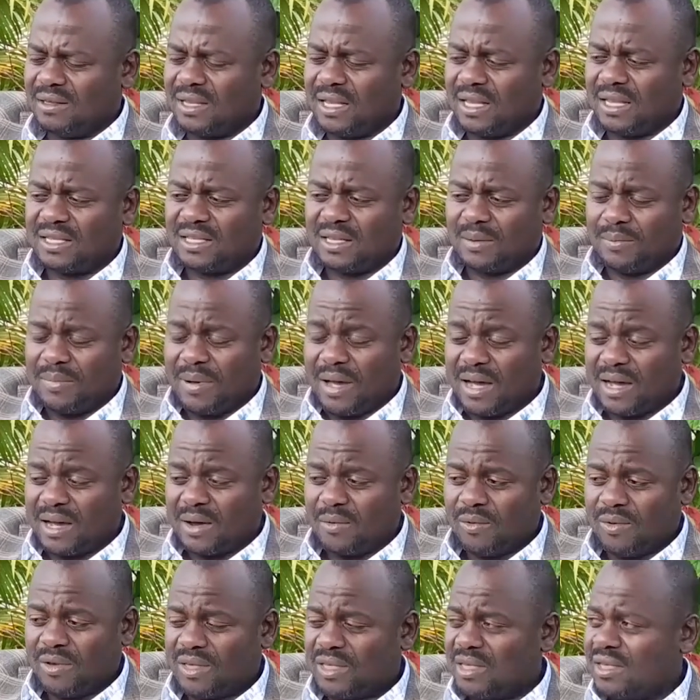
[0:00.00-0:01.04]
There is a bank
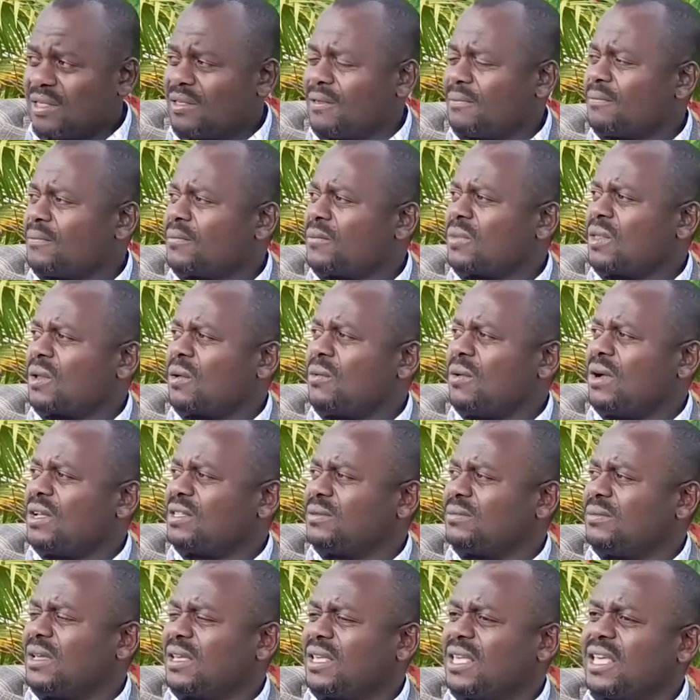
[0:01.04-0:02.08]
which
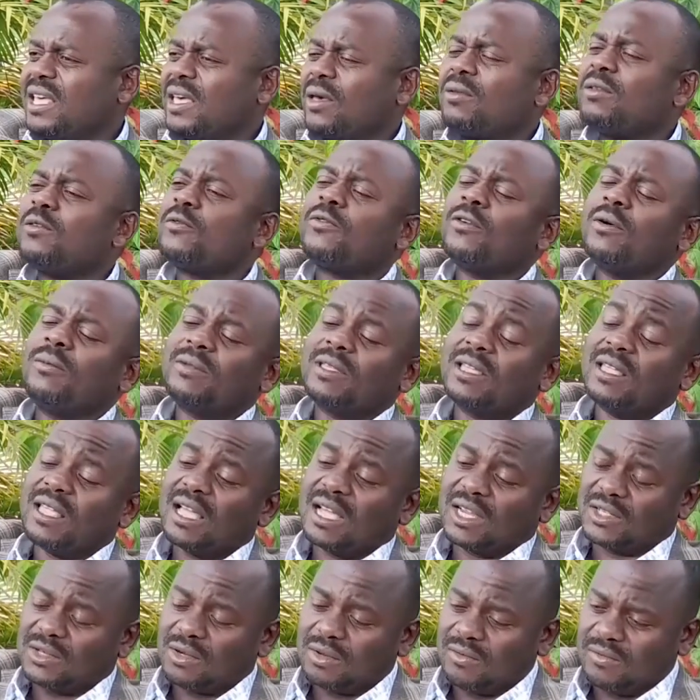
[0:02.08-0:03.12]
was making a uniform
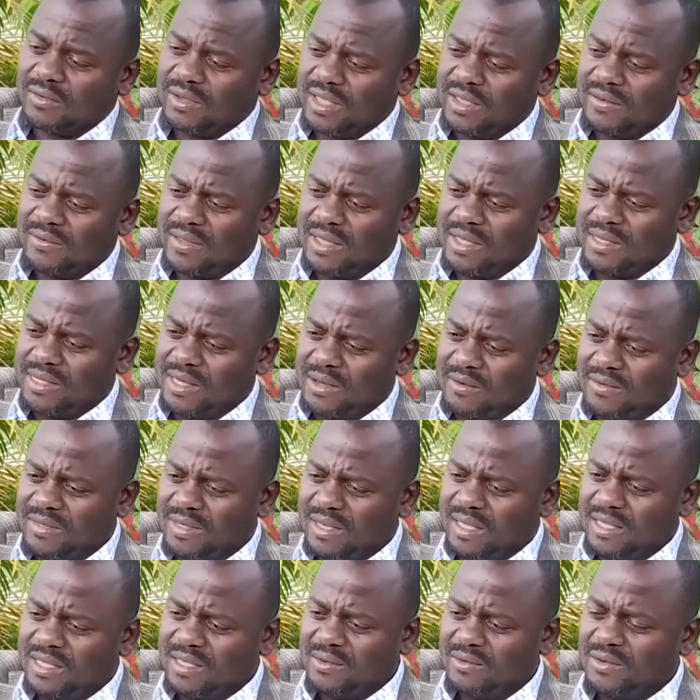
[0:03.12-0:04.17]
deduction of eleven
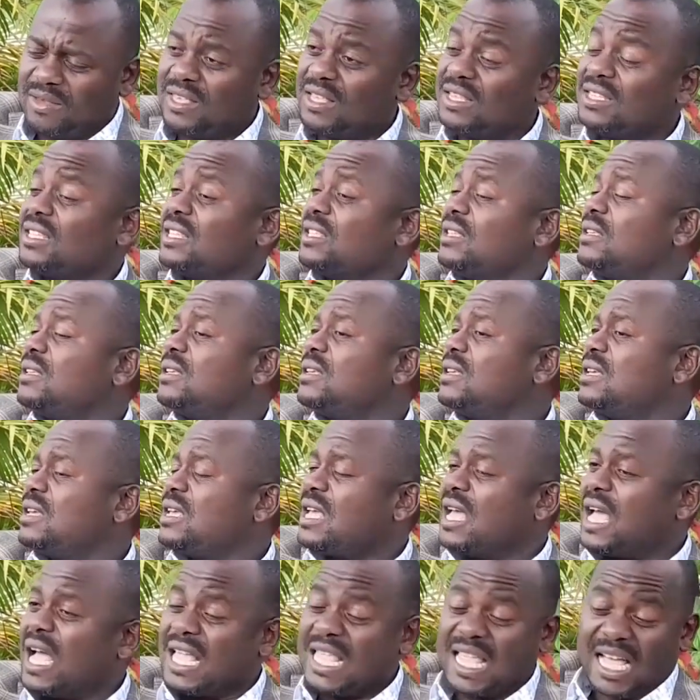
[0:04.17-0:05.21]
thousand, which is
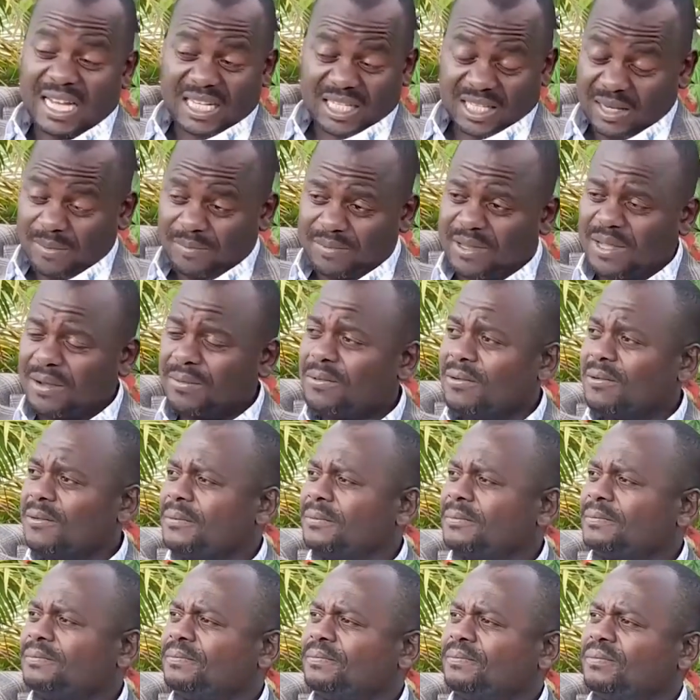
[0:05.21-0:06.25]
unacceptable.
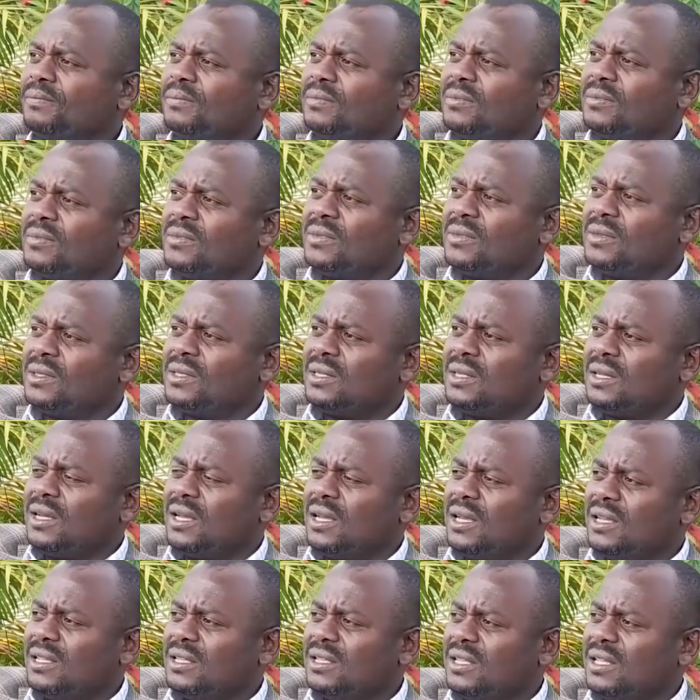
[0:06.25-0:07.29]

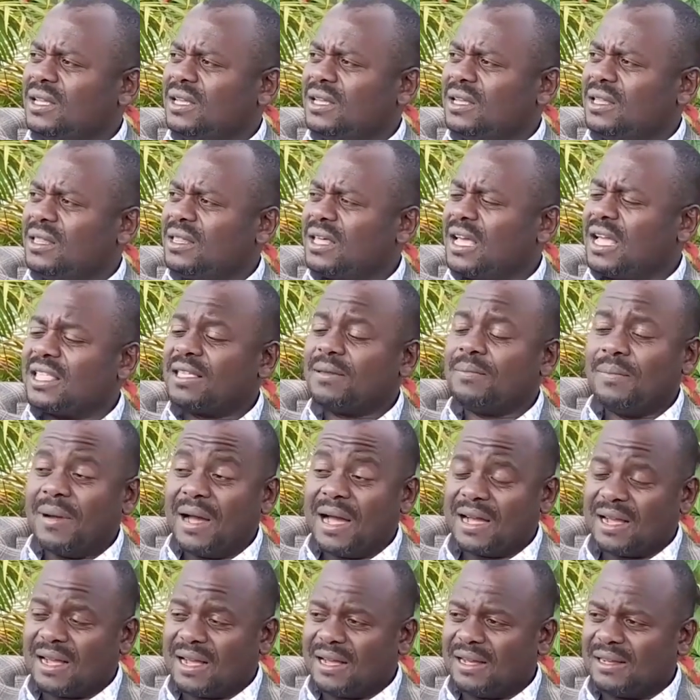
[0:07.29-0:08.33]
And uh, that
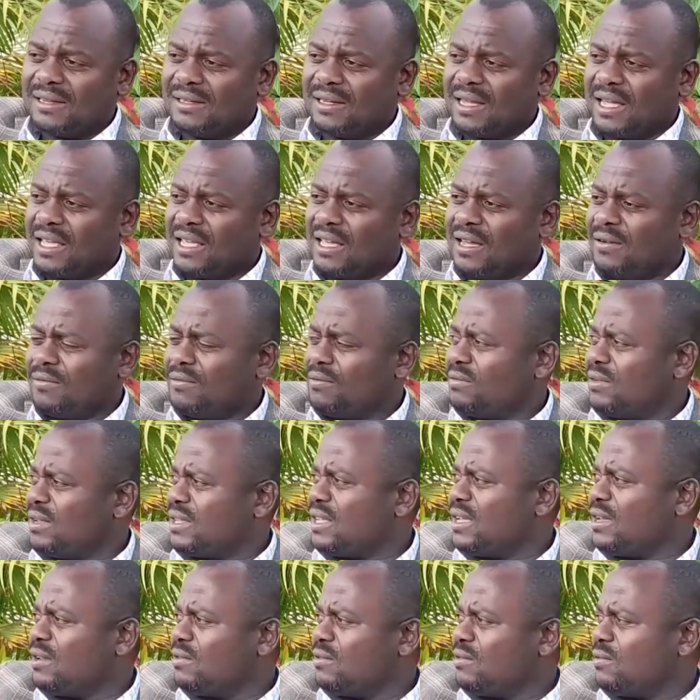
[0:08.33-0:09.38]
bank, I have
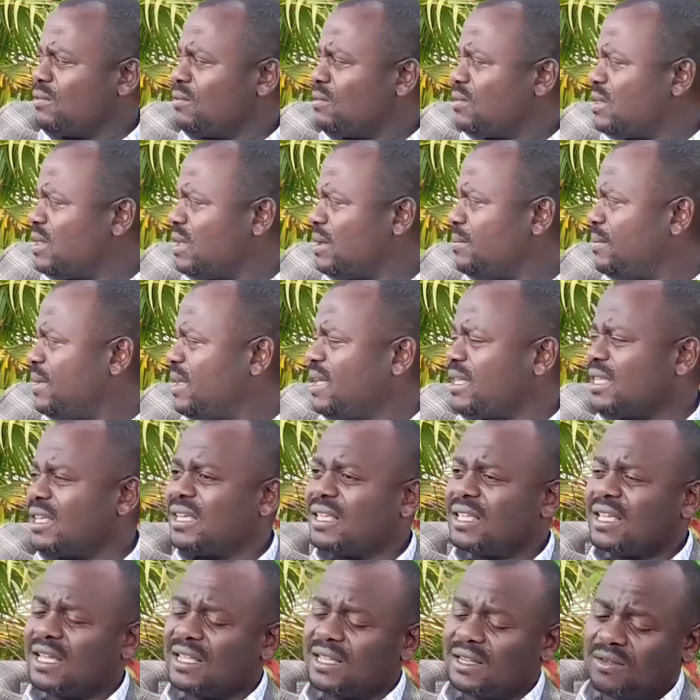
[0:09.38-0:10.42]
written to the
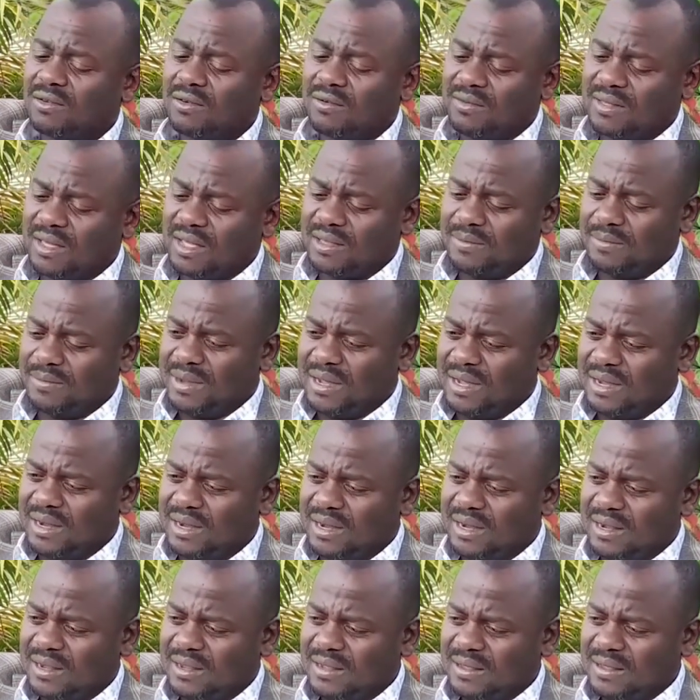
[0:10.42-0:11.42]
managing director of that bank,